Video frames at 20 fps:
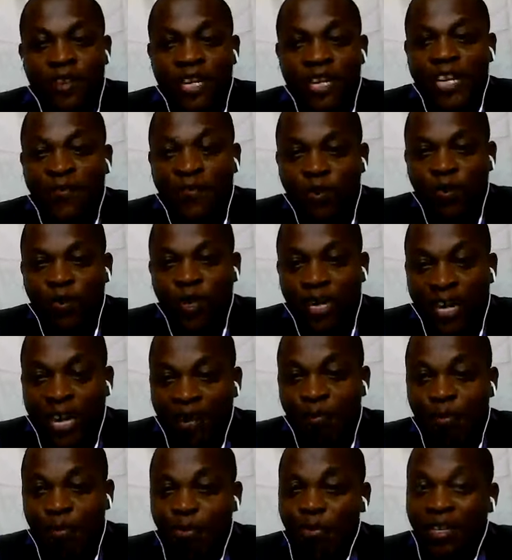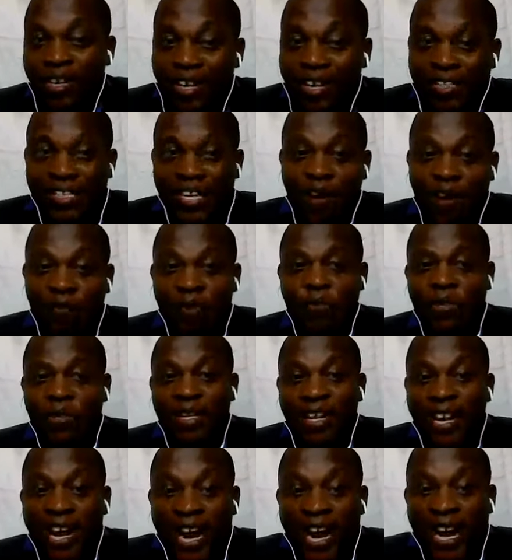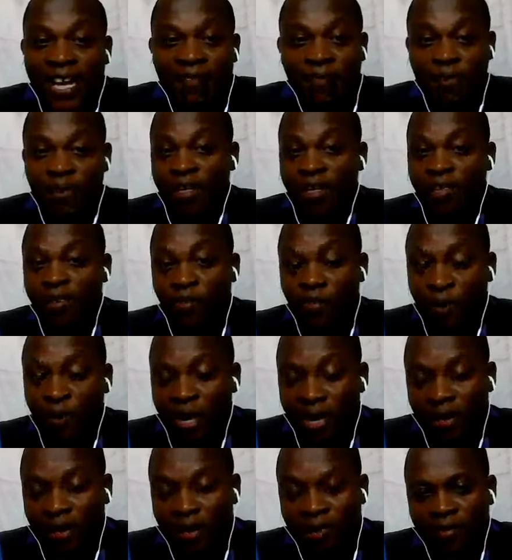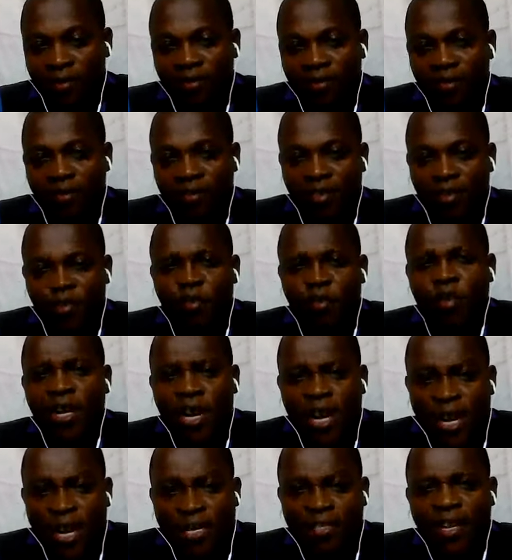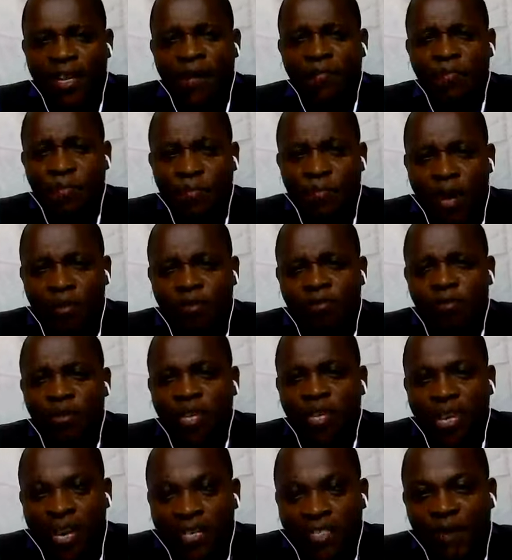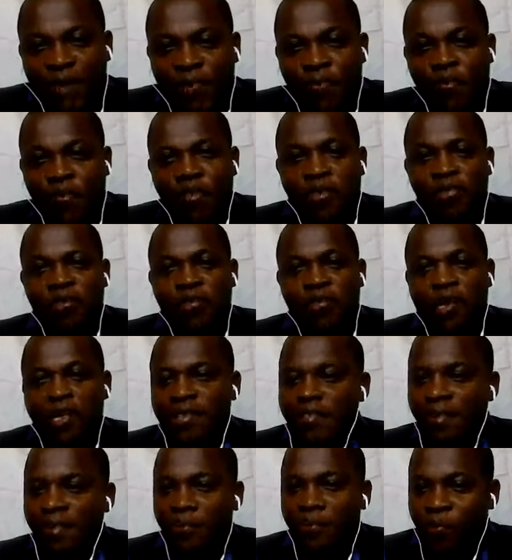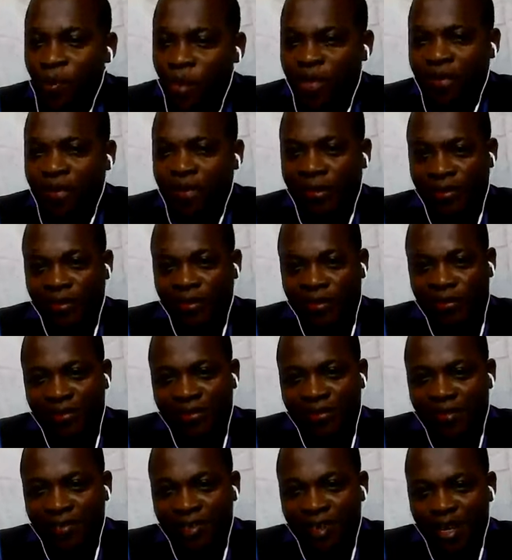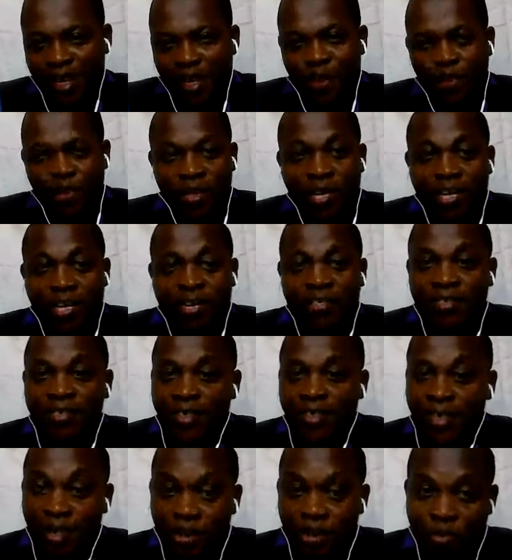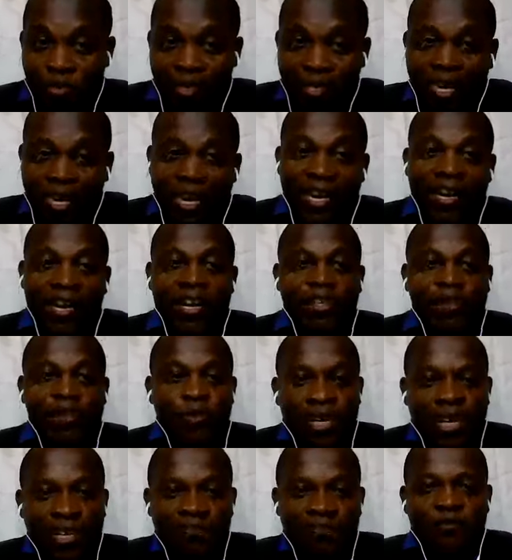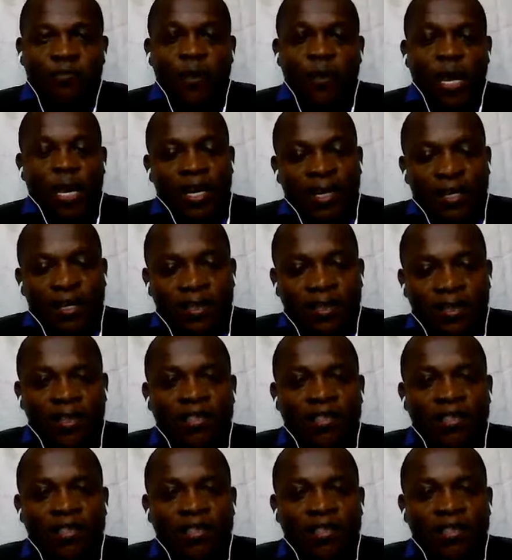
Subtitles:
Even if you are able to get away with lying for a little while, your lies are bound to catch up with you at some point. So here is a good guideline to live by.